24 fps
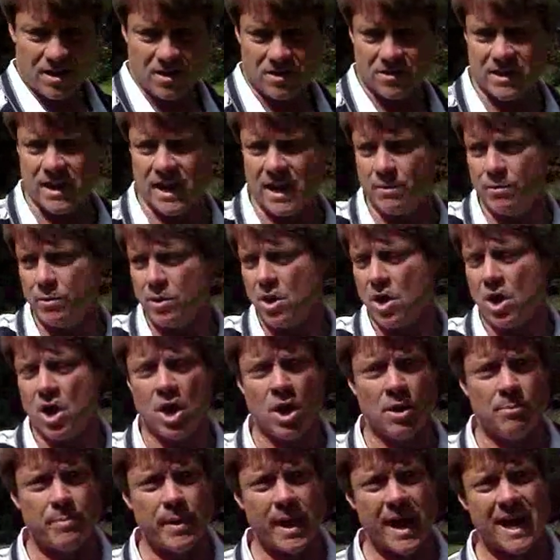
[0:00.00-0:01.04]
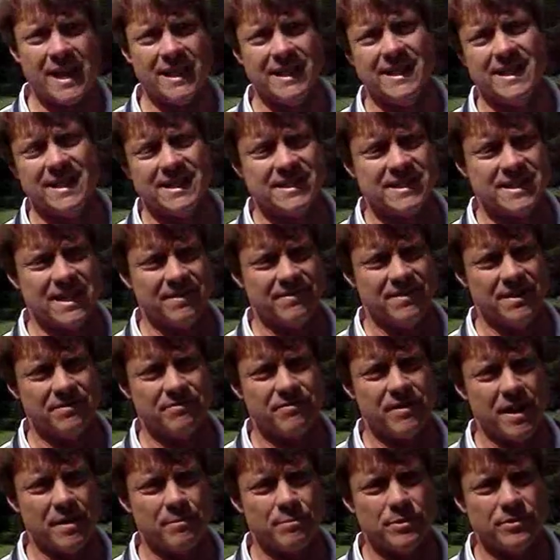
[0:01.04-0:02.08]
Okay, we're all paddling at
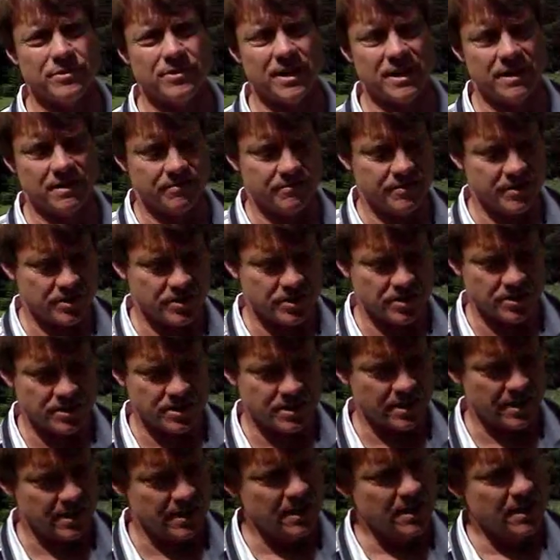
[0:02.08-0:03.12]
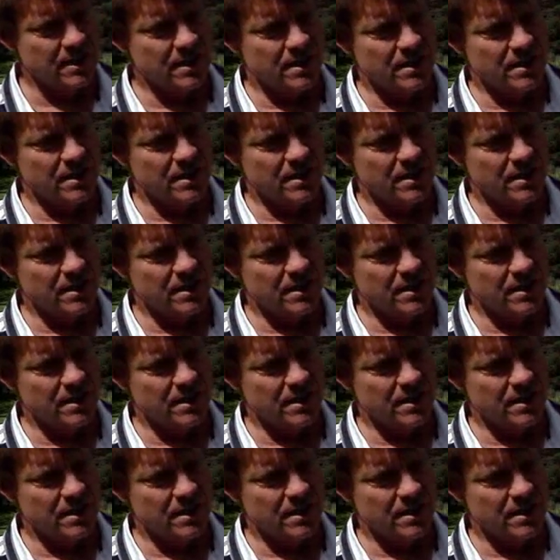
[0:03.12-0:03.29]
75% efficiency,